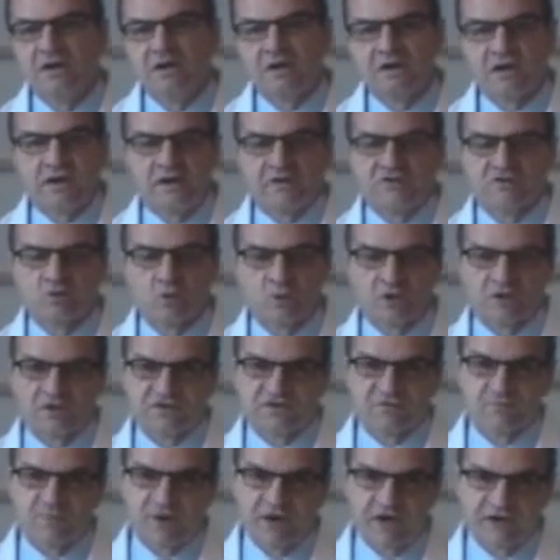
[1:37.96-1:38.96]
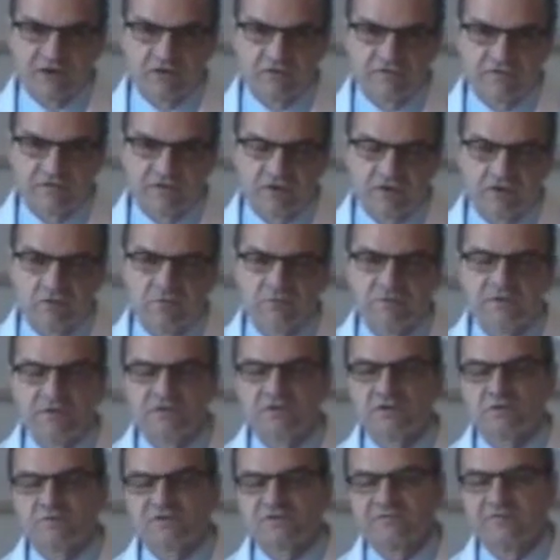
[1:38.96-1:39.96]
as well as biofilm in
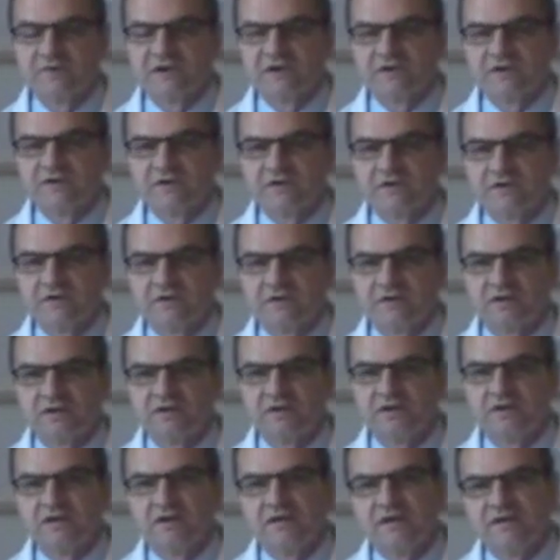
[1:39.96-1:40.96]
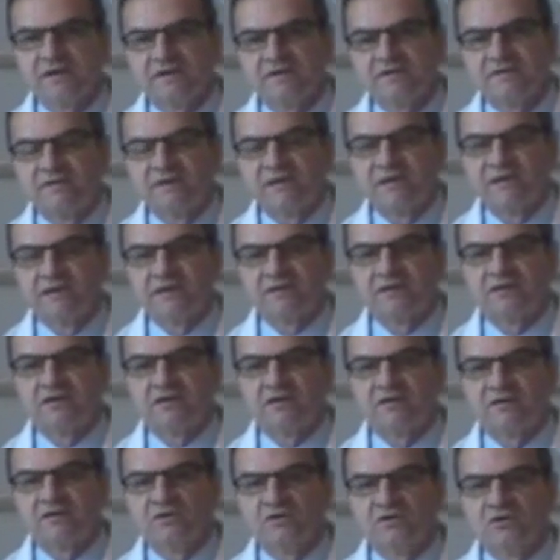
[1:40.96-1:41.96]
terms of bacteria,
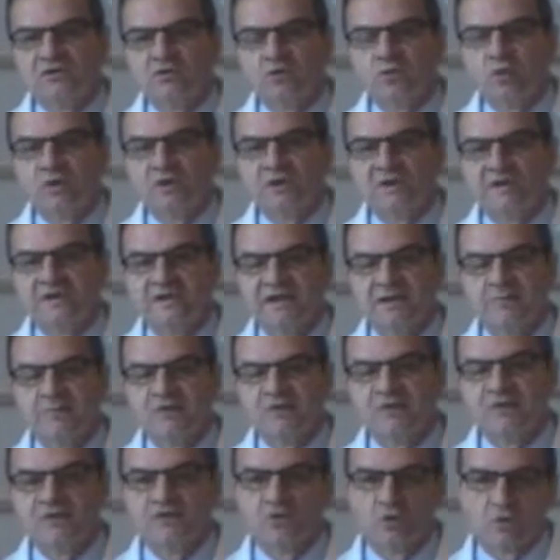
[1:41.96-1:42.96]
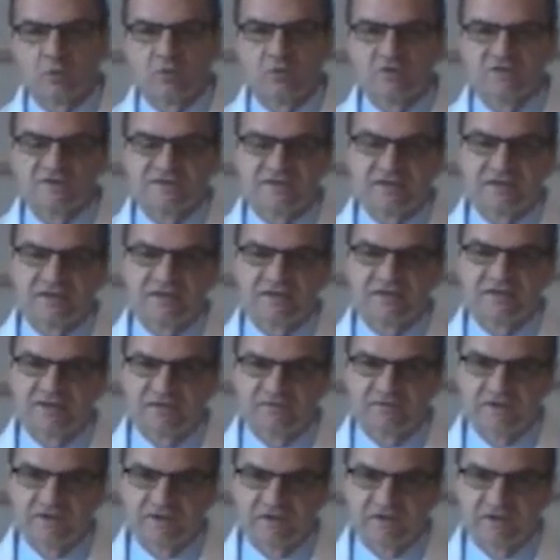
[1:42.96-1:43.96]
then you will inhibit the normal cell
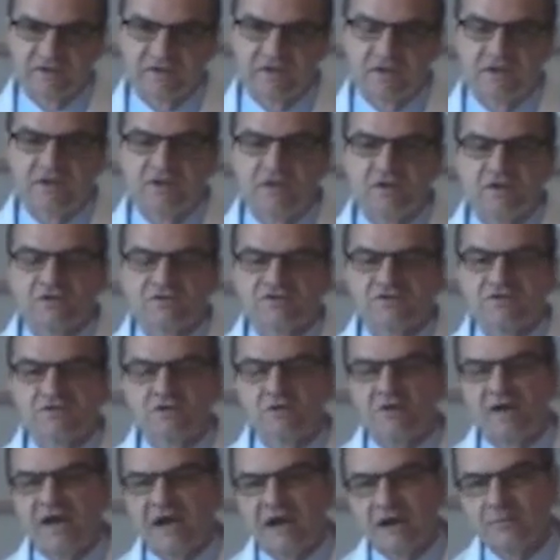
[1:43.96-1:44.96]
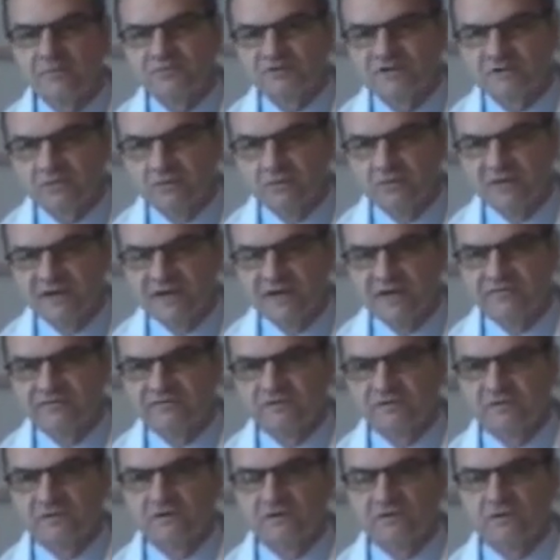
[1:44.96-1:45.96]
activity. So you absolutely have
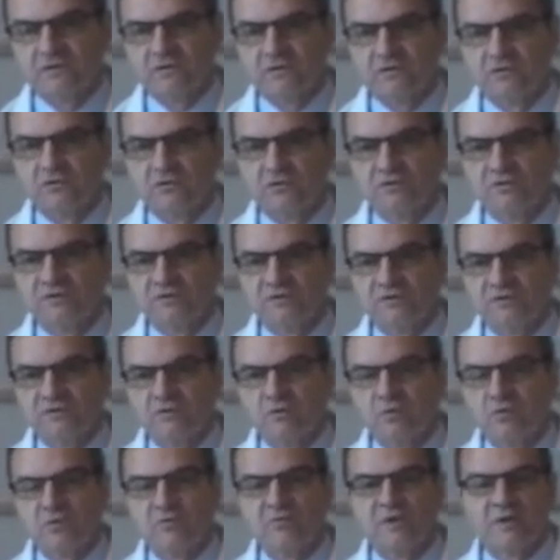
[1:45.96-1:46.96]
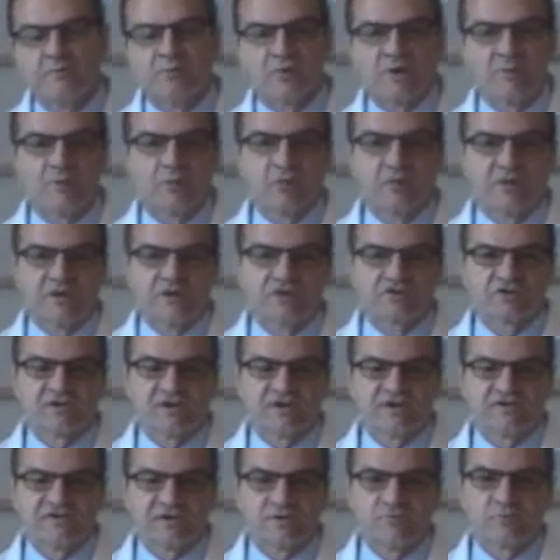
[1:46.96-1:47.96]
to include wound bed preparation
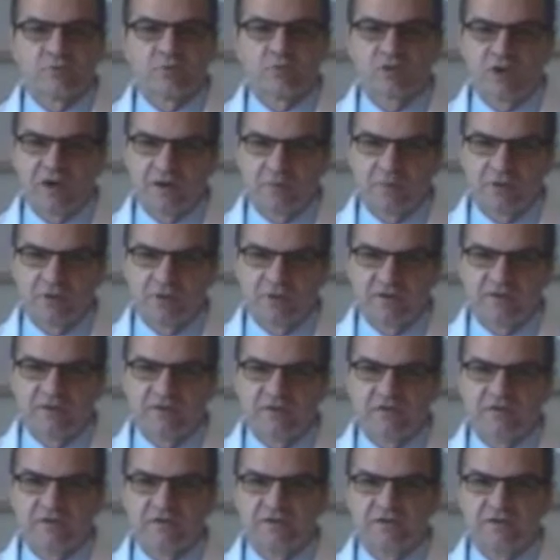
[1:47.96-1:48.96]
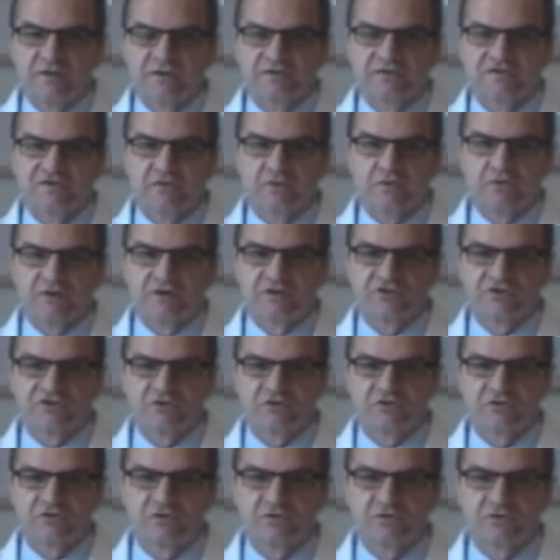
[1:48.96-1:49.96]
as a primary
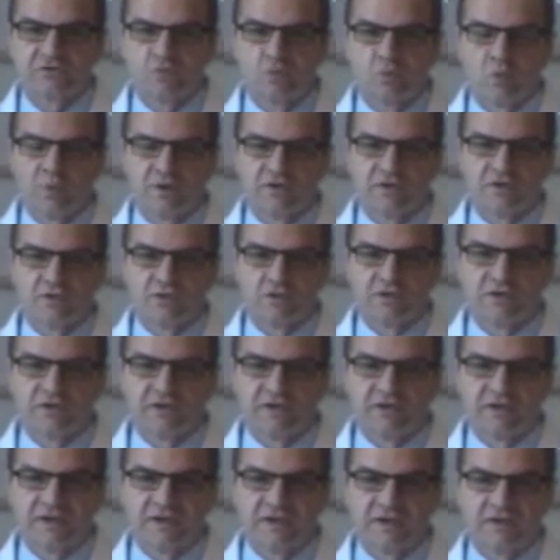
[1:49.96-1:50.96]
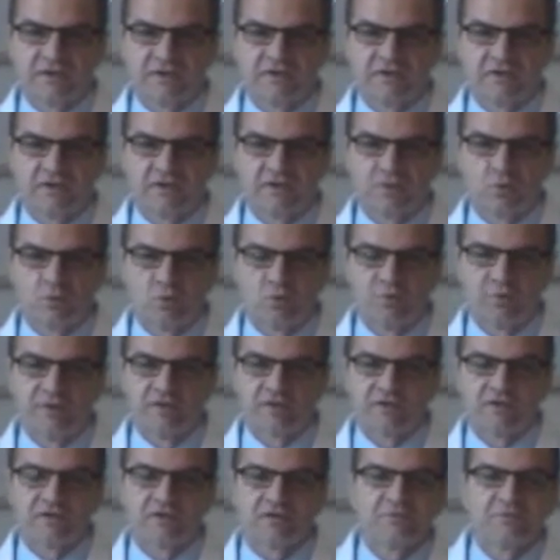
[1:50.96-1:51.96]
consideration when you're looking at the wound bed.